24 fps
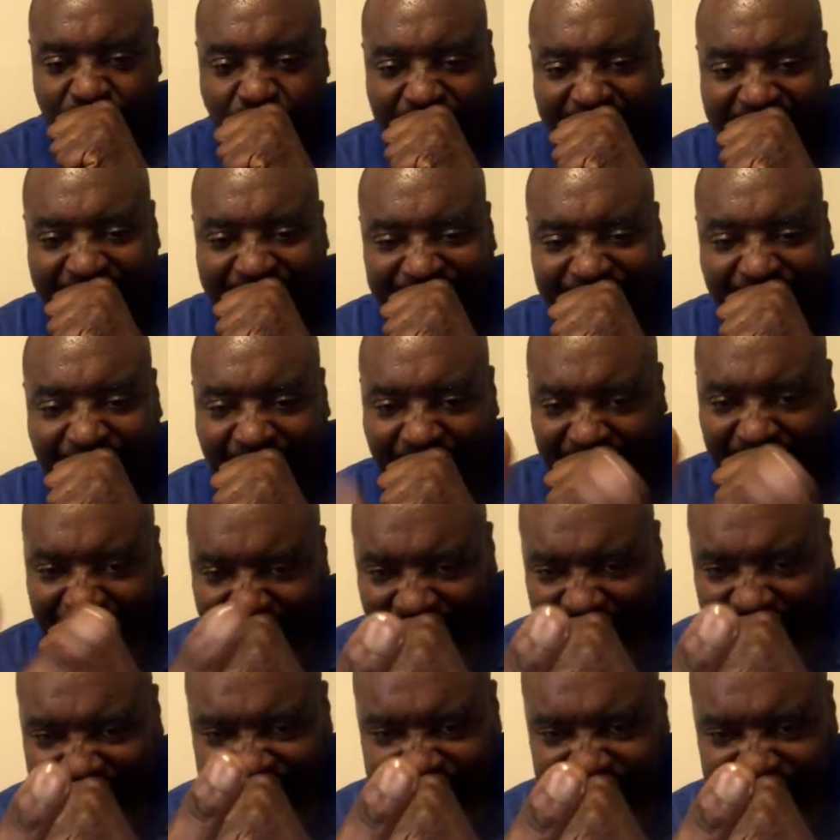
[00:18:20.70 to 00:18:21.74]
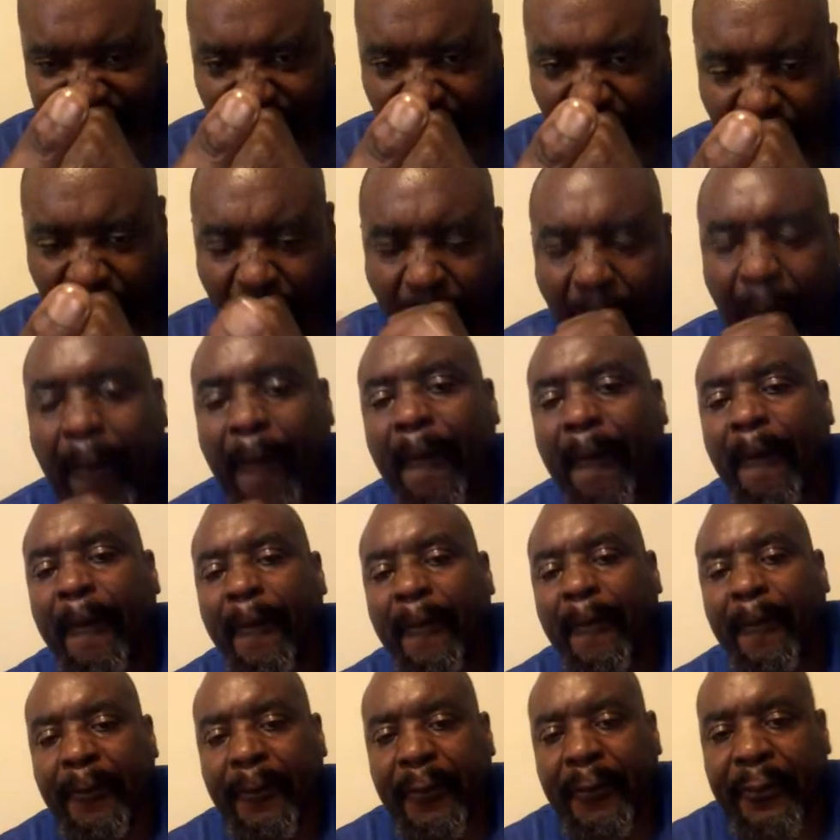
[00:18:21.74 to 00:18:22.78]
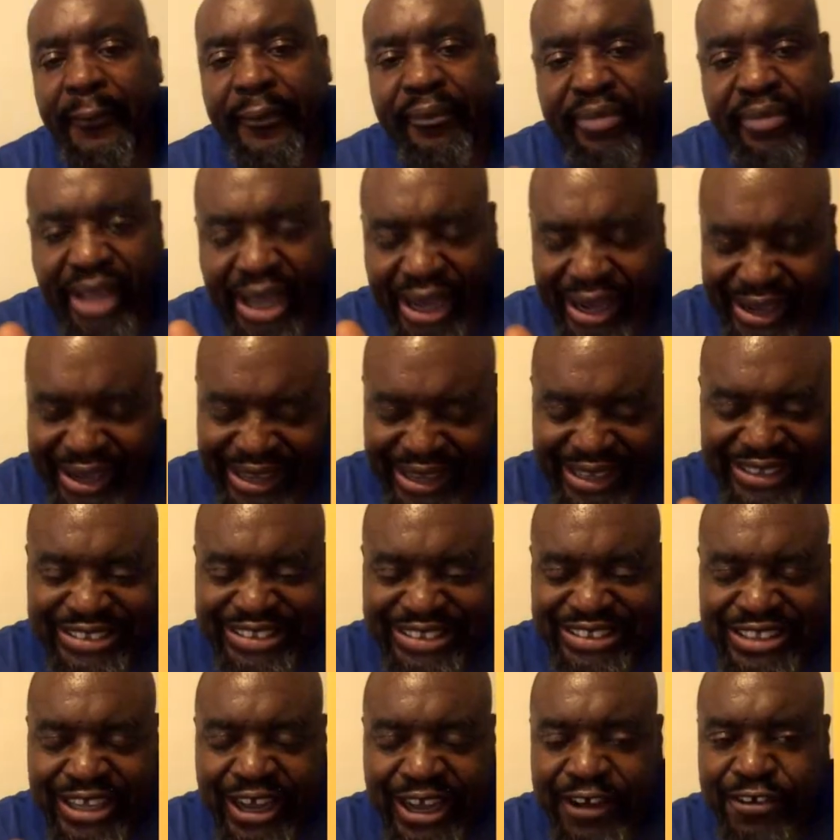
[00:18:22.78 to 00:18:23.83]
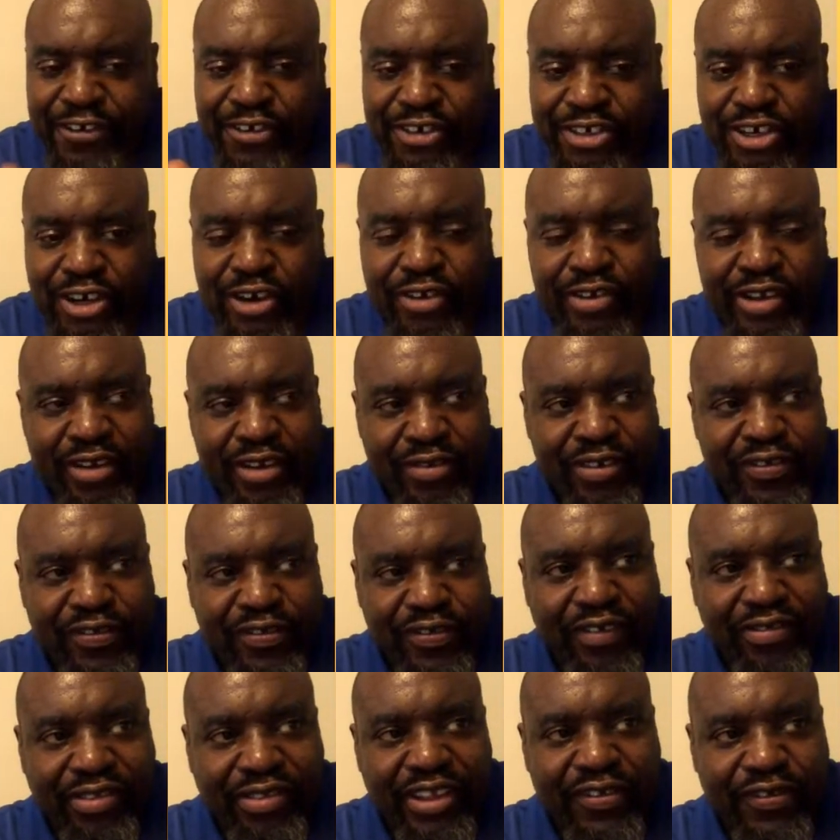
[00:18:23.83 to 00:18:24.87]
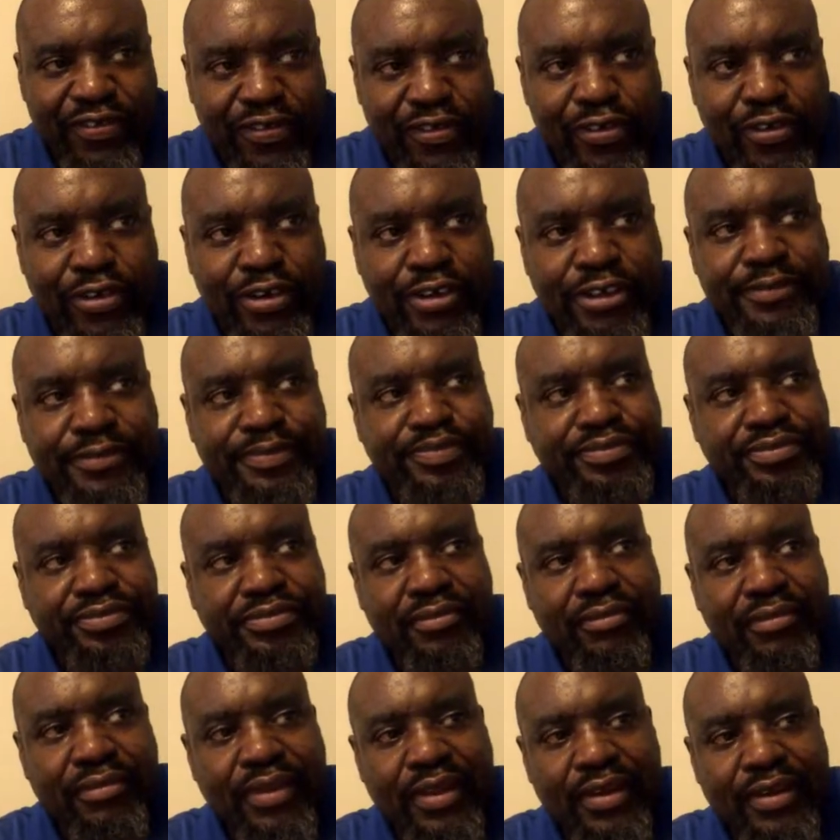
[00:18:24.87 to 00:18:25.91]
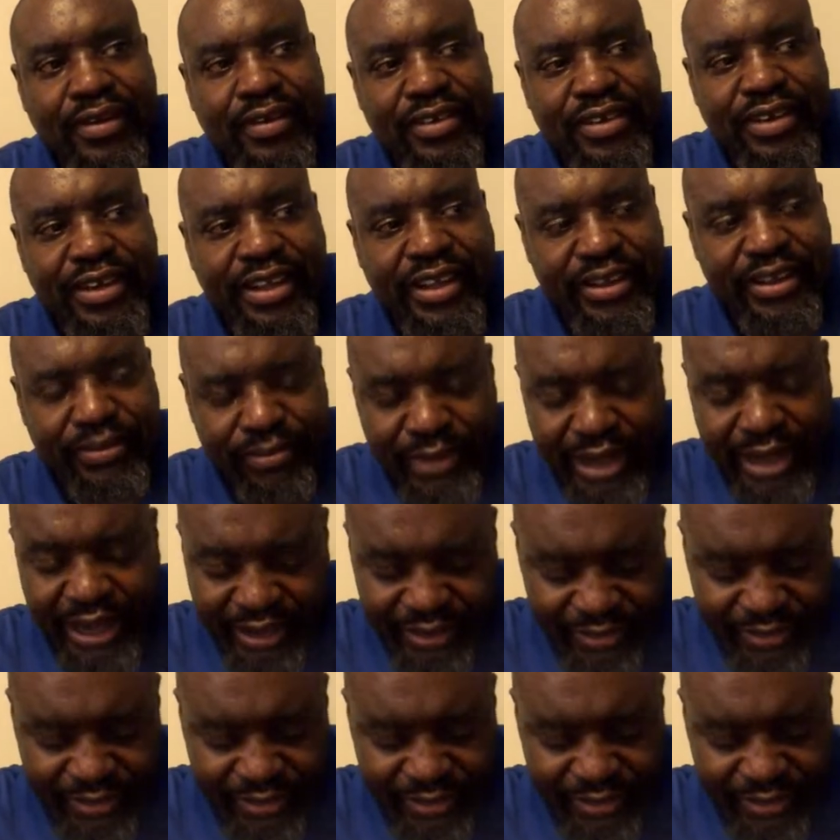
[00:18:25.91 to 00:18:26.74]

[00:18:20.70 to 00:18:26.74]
win, that's two, against Donald Curry at 154, Mike